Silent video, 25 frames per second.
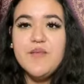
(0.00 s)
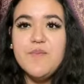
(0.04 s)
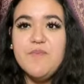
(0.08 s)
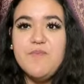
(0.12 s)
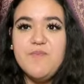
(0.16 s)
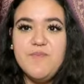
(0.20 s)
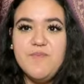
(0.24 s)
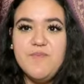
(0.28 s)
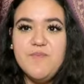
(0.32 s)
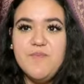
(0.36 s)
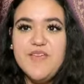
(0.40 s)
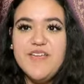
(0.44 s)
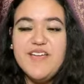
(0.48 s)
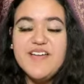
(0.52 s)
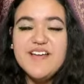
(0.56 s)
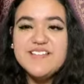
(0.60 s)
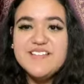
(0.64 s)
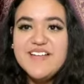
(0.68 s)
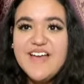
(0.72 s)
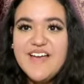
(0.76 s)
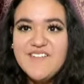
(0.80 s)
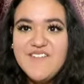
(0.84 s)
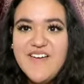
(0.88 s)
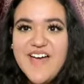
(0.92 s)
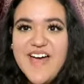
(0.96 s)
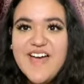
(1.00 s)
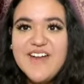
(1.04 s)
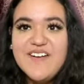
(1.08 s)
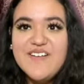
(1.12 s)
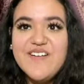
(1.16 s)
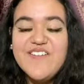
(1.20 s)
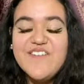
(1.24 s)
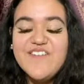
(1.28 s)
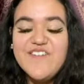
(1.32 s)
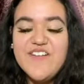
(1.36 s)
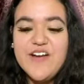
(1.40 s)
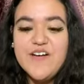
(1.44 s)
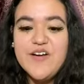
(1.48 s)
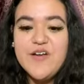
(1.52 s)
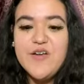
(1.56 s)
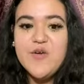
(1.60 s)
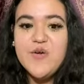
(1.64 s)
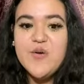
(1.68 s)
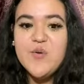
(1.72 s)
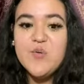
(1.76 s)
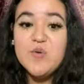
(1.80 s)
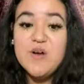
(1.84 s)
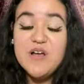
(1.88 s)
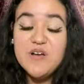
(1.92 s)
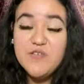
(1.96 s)
because I've had a very
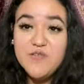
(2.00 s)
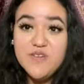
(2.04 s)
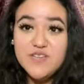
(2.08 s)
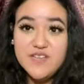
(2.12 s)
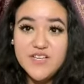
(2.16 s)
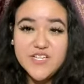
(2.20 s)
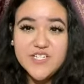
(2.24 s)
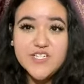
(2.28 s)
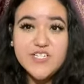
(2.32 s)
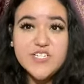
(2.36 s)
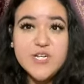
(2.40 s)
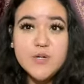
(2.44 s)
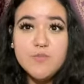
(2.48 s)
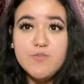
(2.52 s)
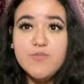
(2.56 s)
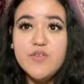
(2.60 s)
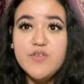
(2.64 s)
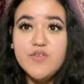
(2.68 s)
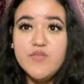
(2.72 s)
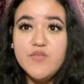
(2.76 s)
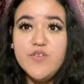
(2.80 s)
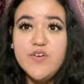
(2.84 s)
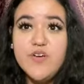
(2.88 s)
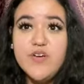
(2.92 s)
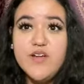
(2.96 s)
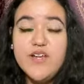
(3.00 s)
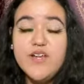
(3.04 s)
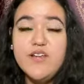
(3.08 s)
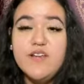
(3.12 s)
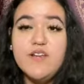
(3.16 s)
rough relationship with food.